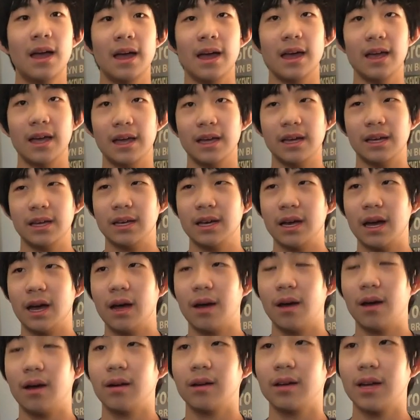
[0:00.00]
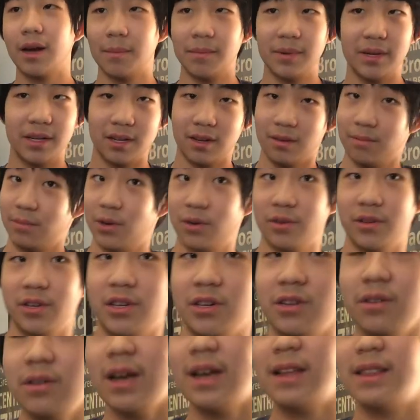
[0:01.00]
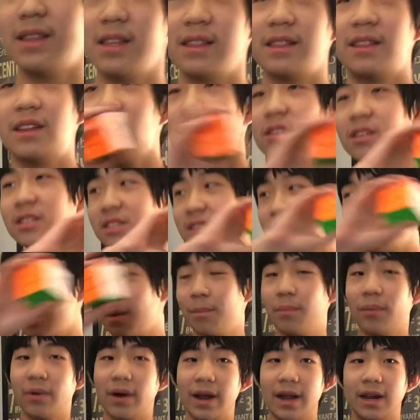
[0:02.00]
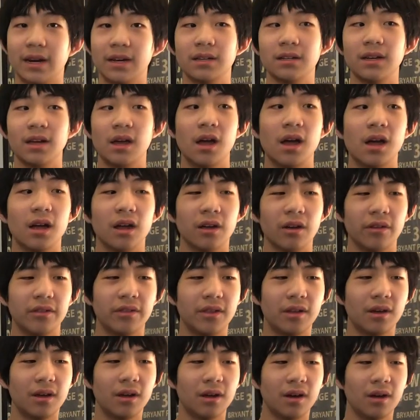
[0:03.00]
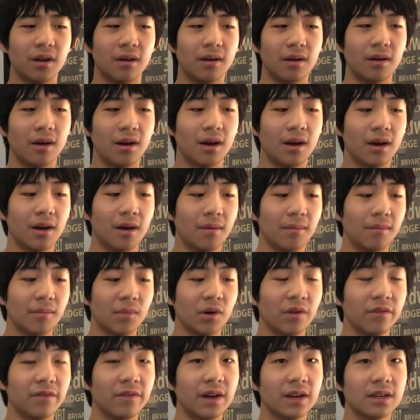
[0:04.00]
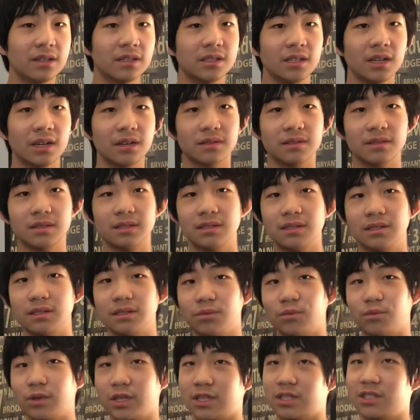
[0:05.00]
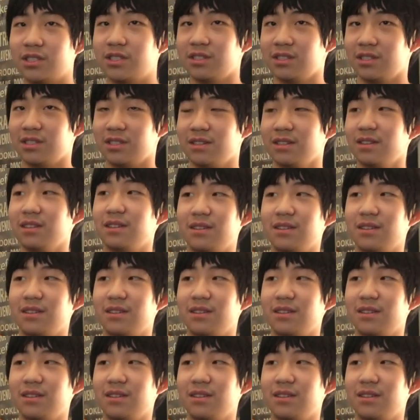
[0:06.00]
a company called MoYu, and then their sub-brand called the uh, Mofang Jiaoshi, which